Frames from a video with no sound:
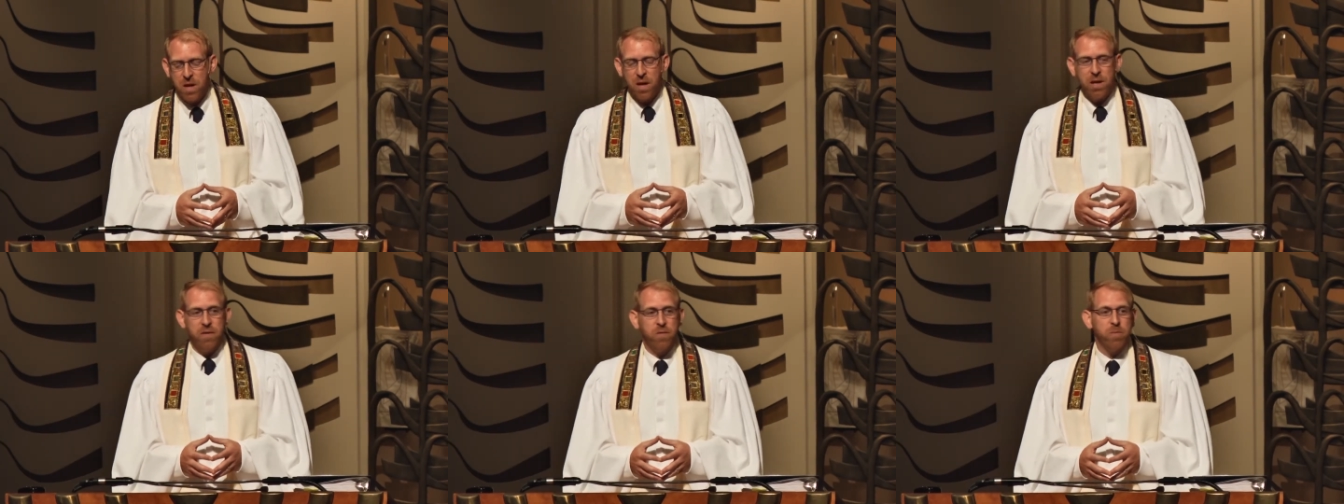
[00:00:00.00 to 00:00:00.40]

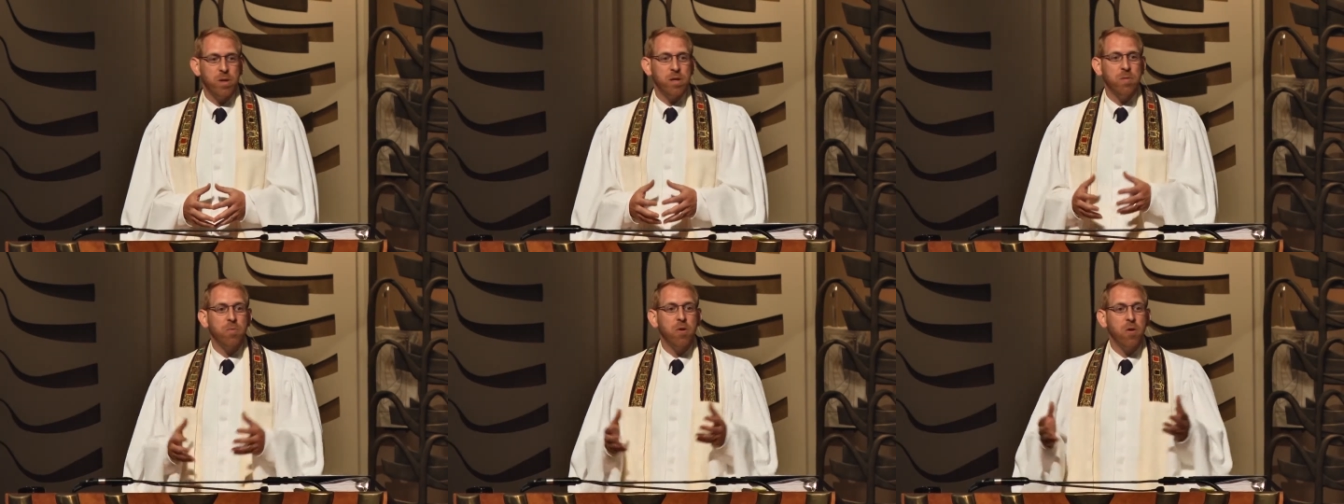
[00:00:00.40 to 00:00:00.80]
I'd even
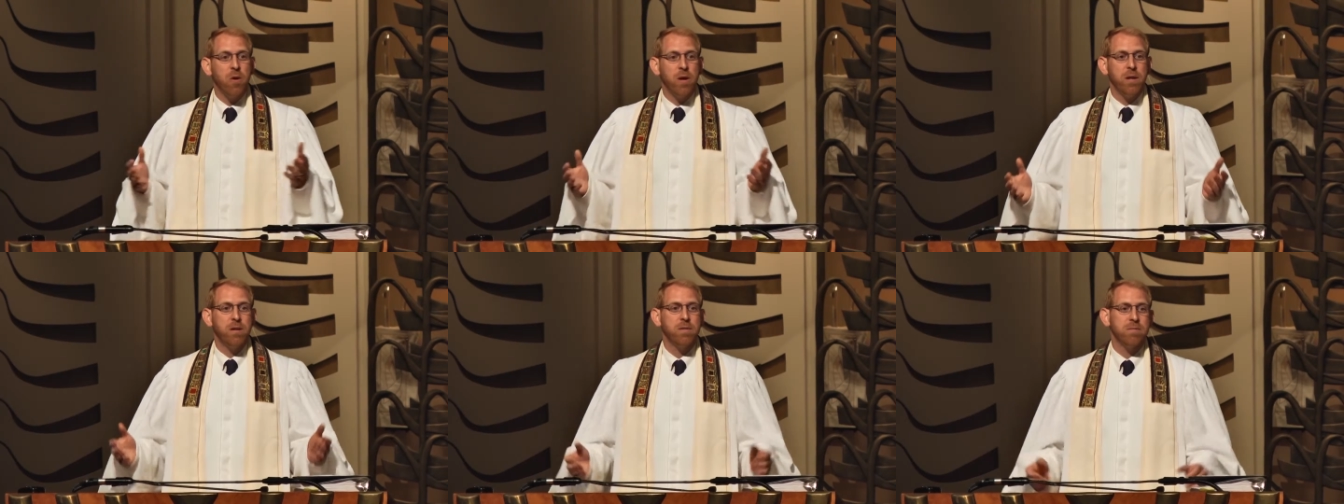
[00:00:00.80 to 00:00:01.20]
been
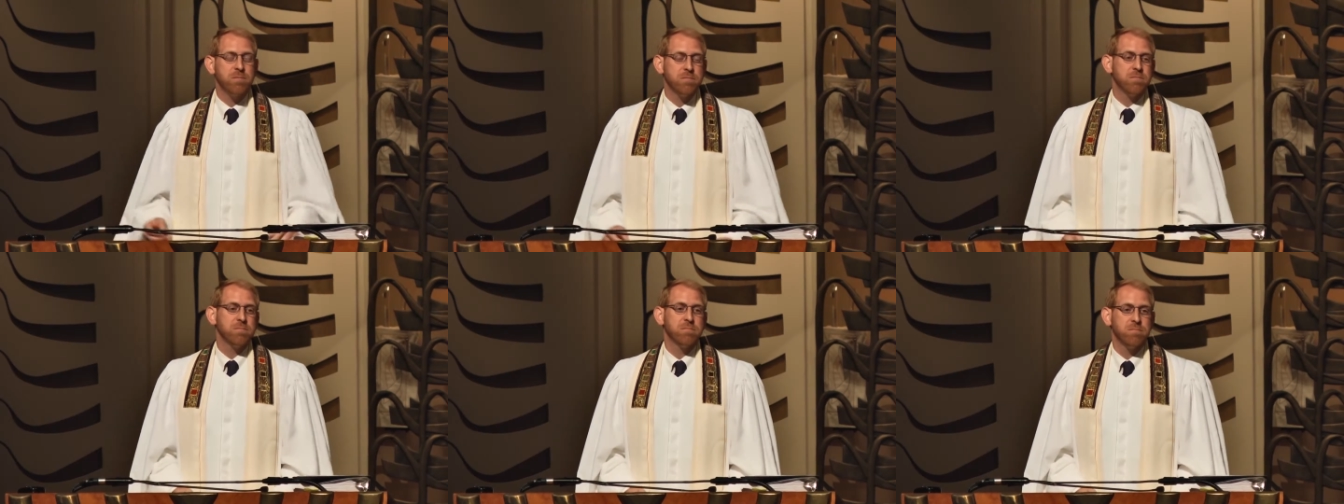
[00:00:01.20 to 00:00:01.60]
deployed,
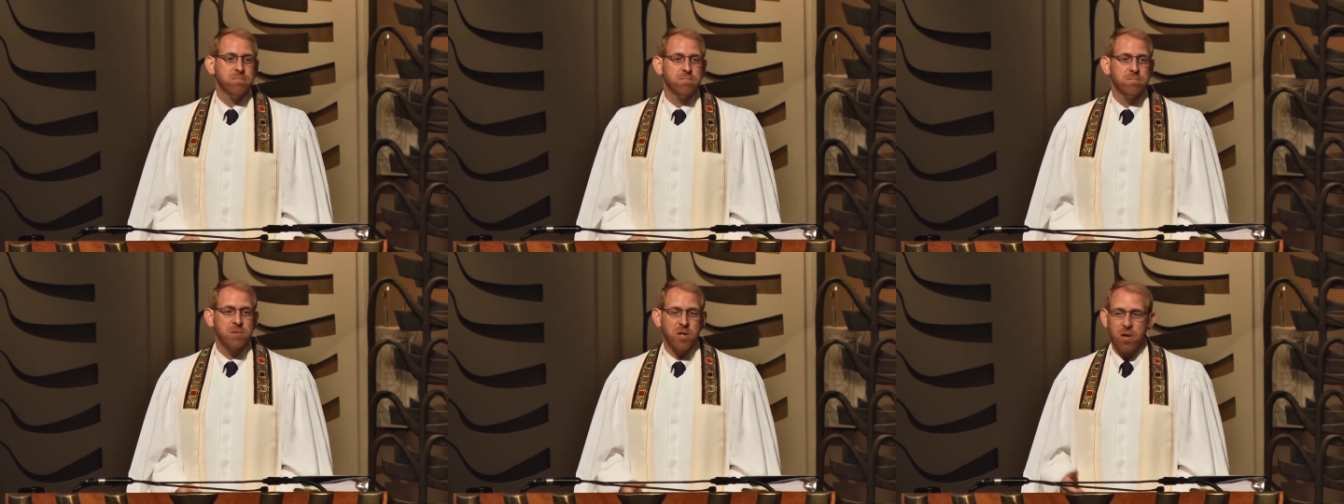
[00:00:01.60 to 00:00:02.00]

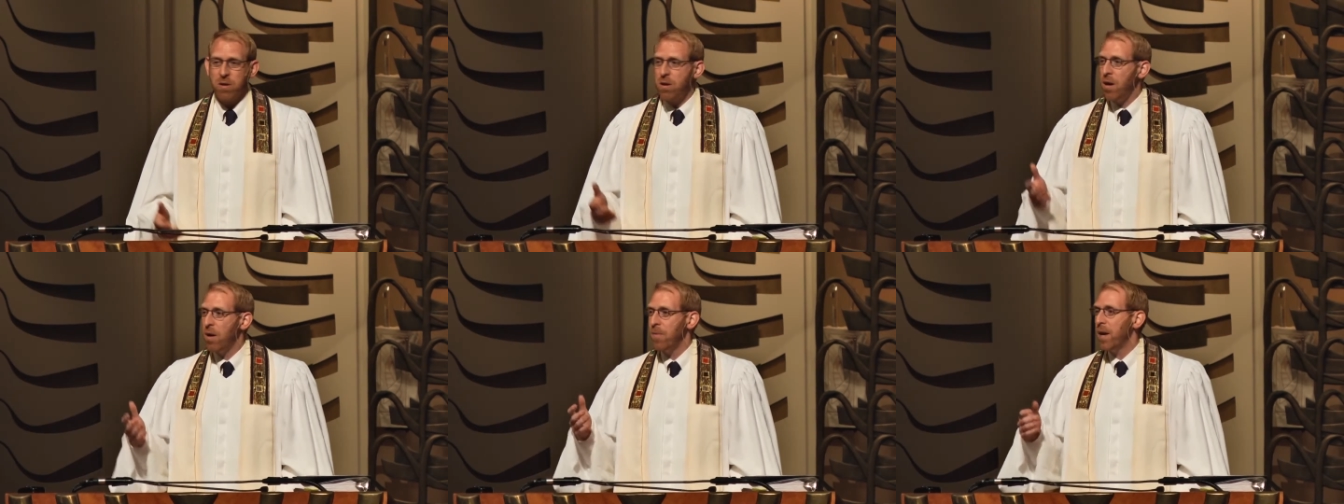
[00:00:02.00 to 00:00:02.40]
saw
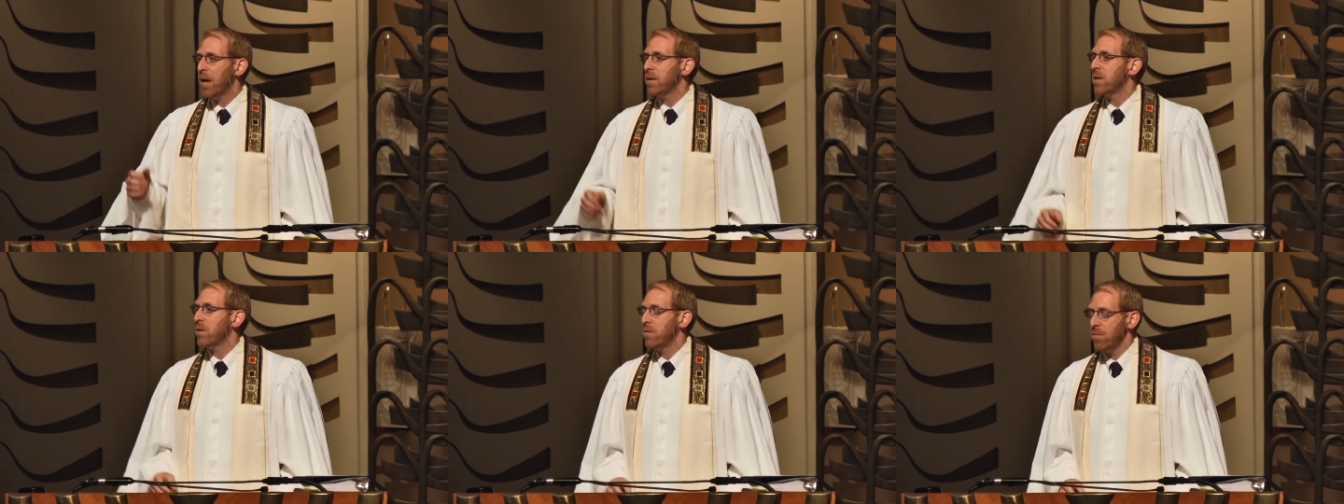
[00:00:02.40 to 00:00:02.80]

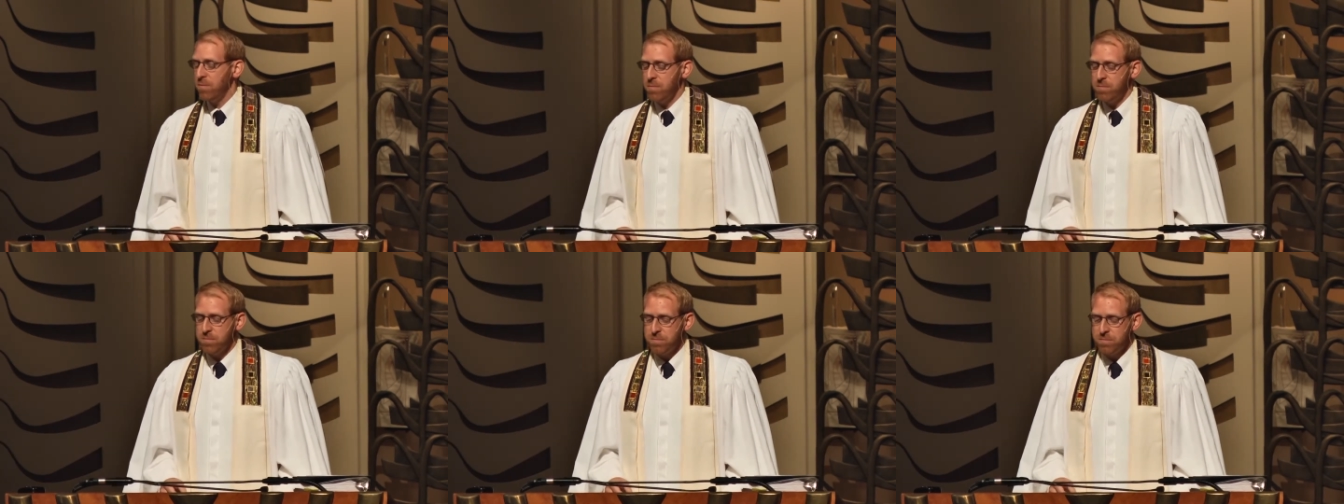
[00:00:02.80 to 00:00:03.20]
combat too.
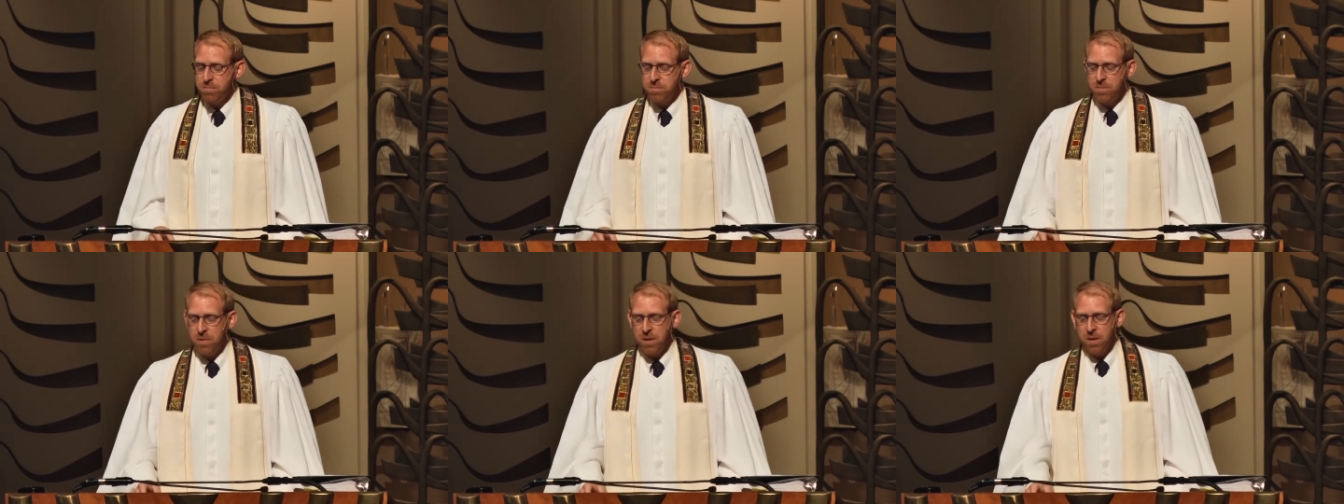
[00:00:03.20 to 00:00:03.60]

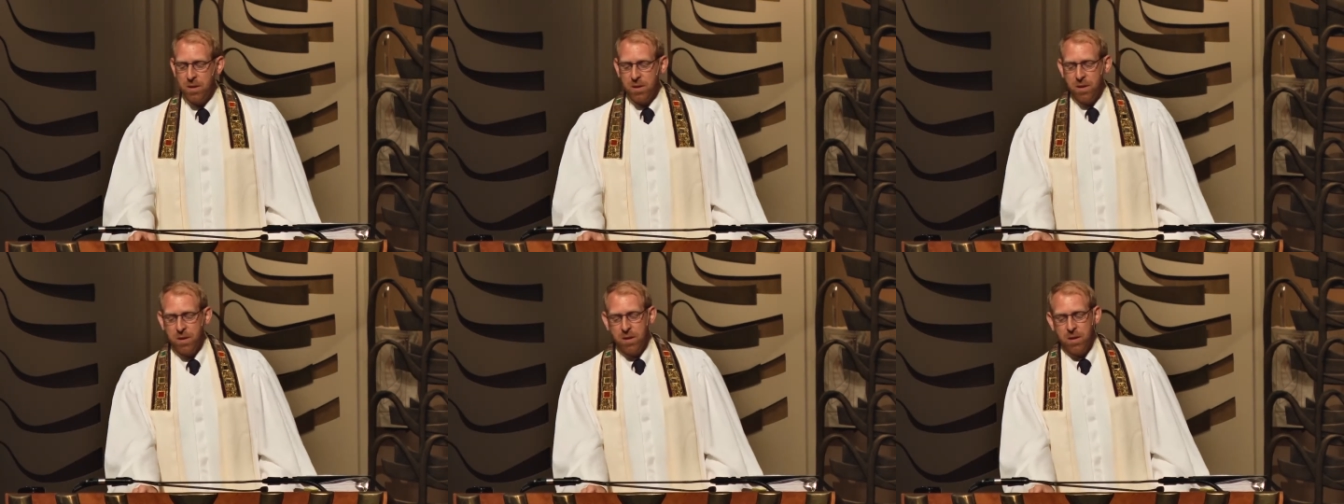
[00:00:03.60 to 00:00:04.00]

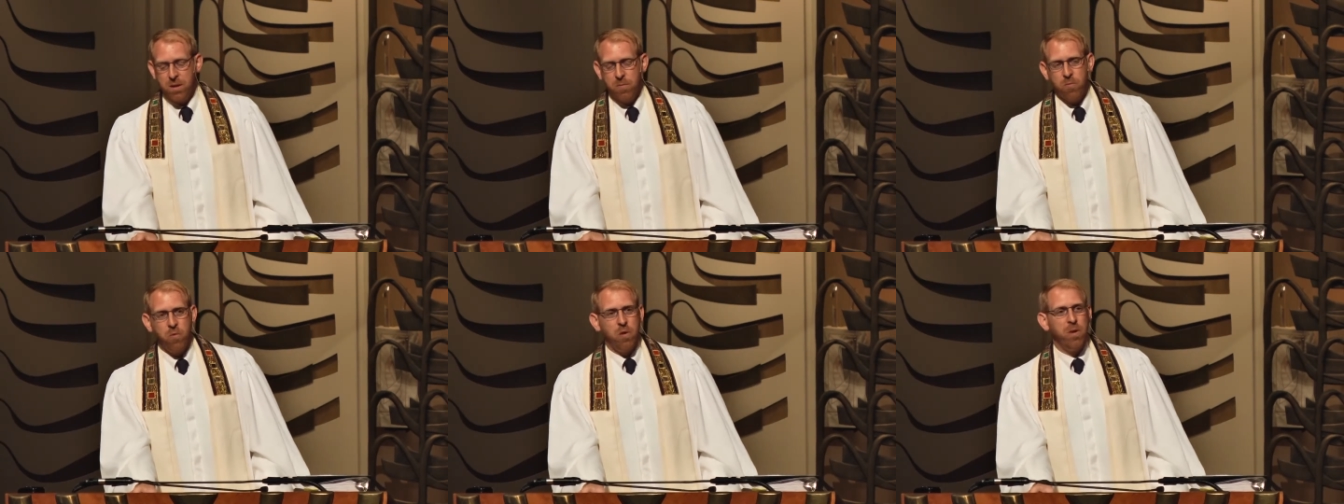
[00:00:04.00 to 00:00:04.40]

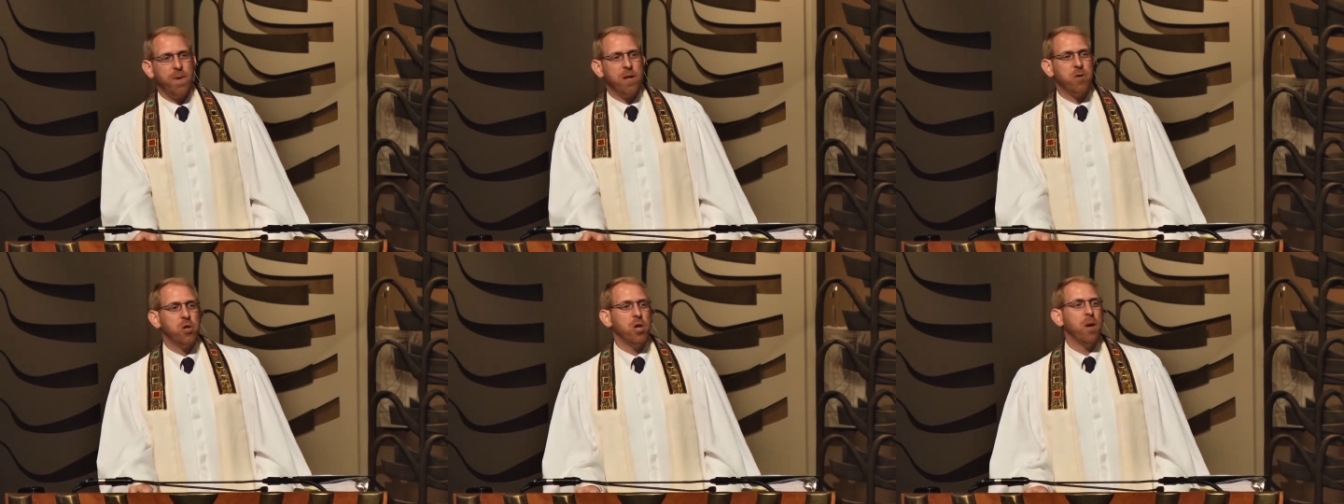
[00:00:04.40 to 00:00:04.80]
But what
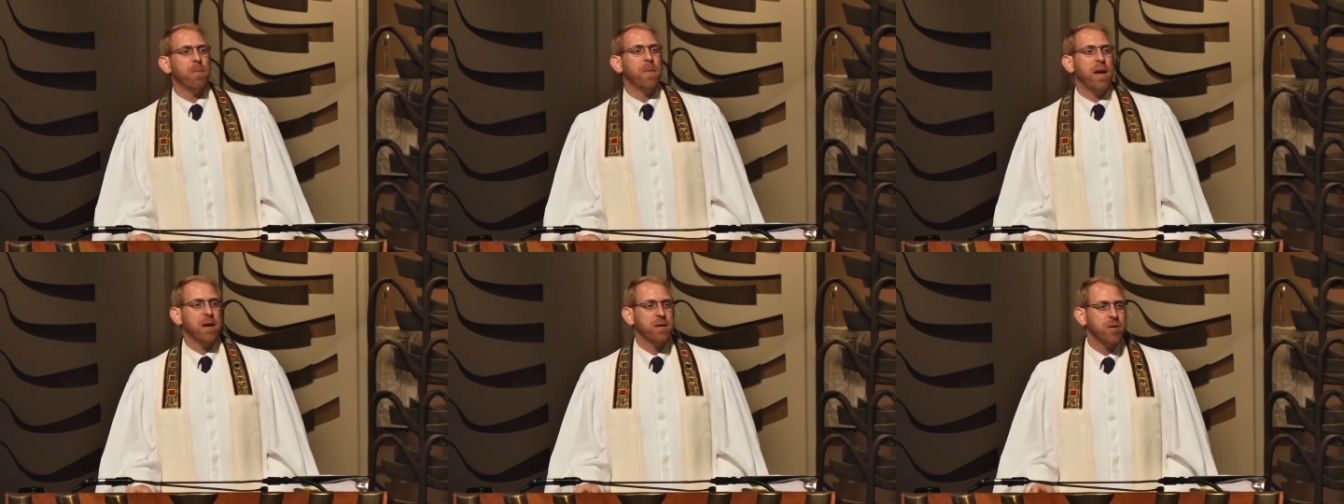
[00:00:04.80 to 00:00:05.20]
about
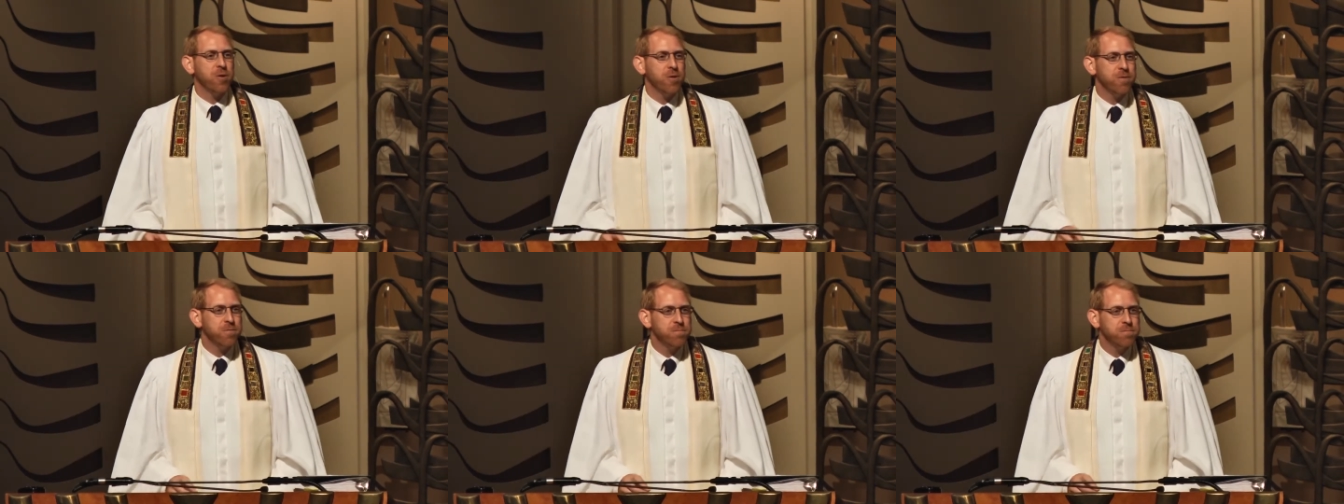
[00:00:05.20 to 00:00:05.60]
Jumpmaster?